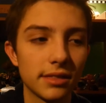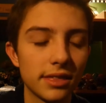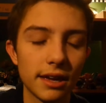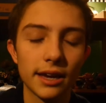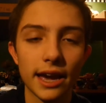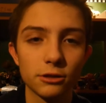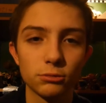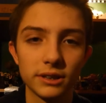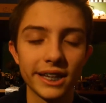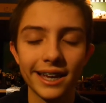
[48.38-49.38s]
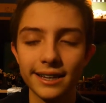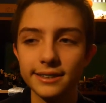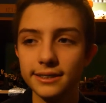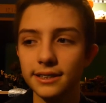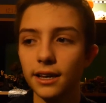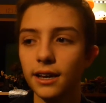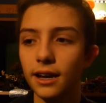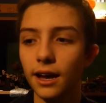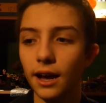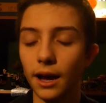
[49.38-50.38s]
thing actually is,
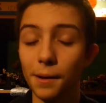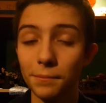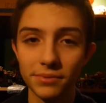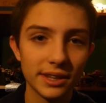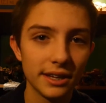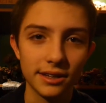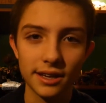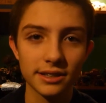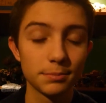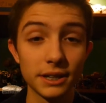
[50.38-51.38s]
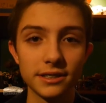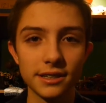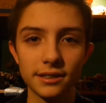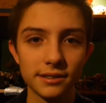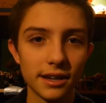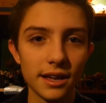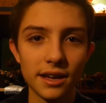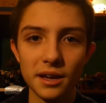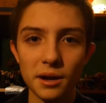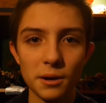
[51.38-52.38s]
he explains it
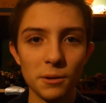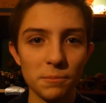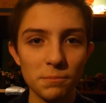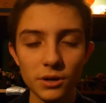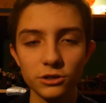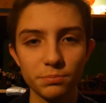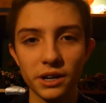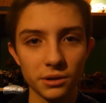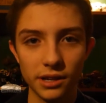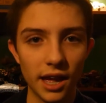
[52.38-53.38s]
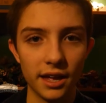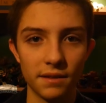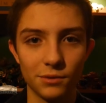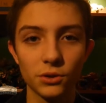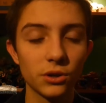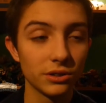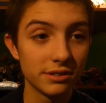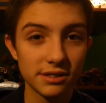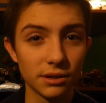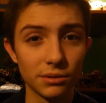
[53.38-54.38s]
much better than I ever
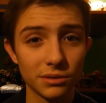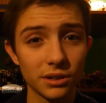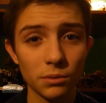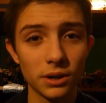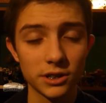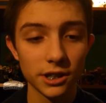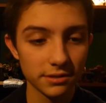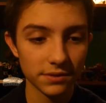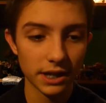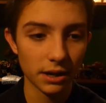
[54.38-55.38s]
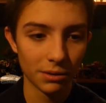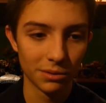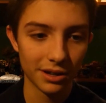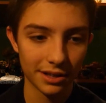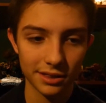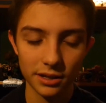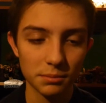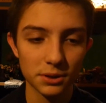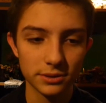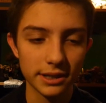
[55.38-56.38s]
could, so go watch his video. I think
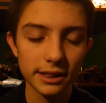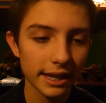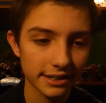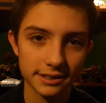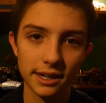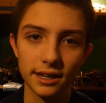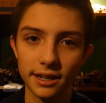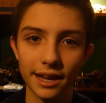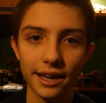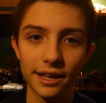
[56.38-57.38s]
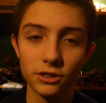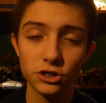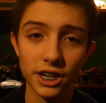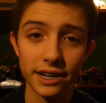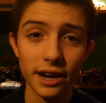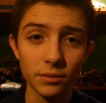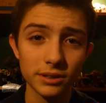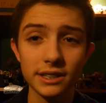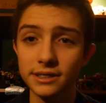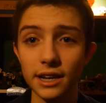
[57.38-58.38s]
he posted it last night, and check it out.
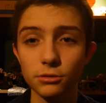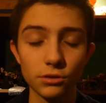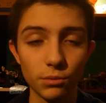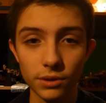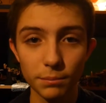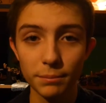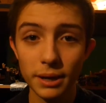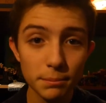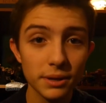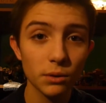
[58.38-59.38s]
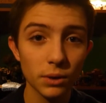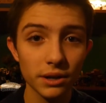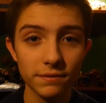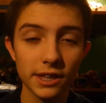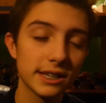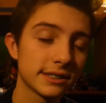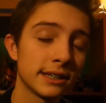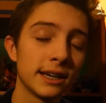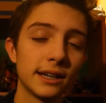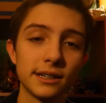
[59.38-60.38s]
He's actually the one that made me aware of this,
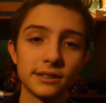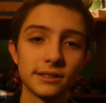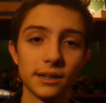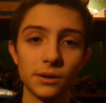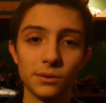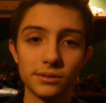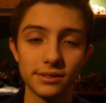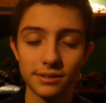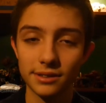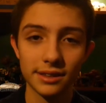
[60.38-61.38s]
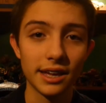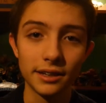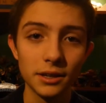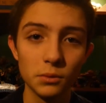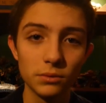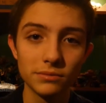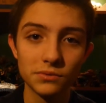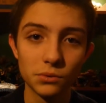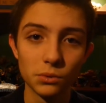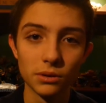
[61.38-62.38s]
so thank you
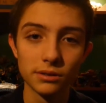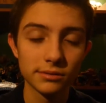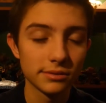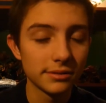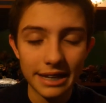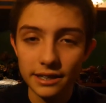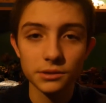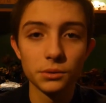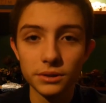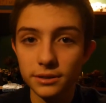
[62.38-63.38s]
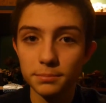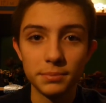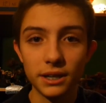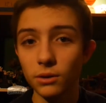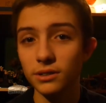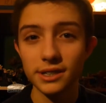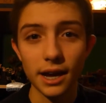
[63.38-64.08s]
for, as always, being on